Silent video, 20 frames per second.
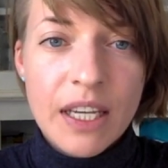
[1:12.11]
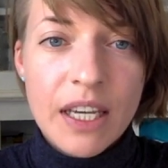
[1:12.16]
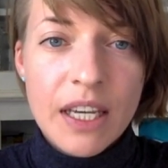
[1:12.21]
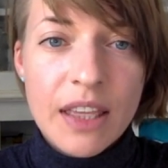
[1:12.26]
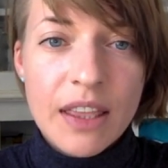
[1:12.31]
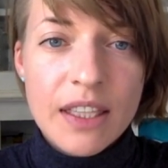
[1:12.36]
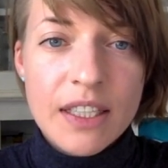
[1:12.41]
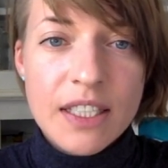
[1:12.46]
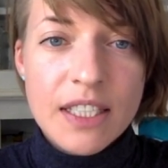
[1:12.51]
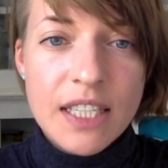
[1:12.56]

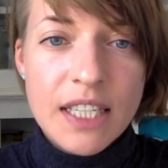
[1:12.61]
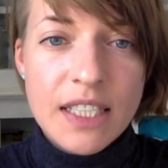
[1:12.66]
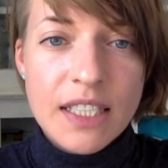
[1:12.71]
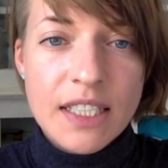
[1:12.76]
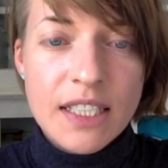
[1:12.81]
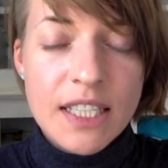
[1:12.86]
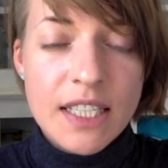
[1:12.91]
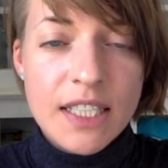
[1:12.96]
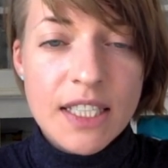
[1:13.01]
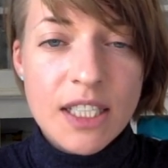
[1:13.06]
in the
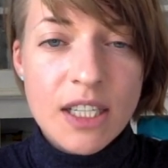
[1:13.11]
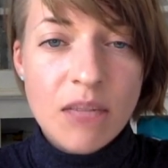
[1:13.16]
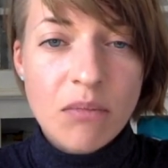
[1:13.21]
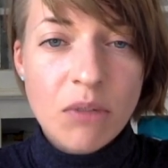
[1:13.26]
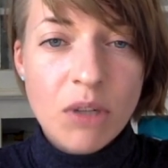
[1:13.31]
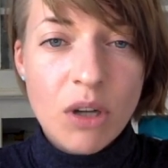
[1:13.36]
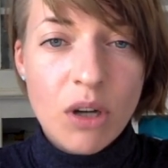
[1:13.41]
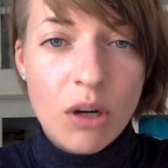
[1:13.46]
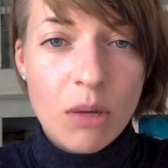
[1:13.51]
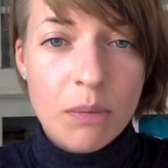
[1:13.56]
sense that
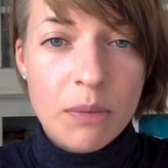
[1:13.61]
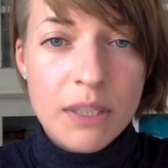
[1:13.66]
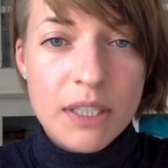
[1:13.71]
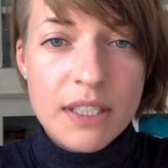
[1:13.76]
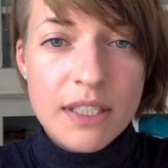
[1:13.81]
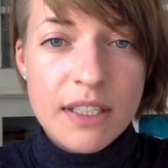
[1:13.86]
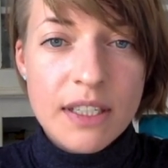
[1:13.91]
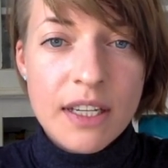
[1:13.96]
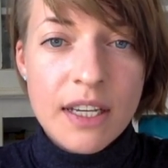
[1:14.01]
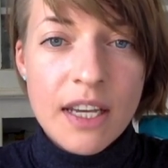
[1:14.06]
some
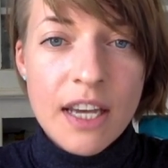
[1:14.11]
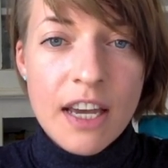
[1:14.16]
copies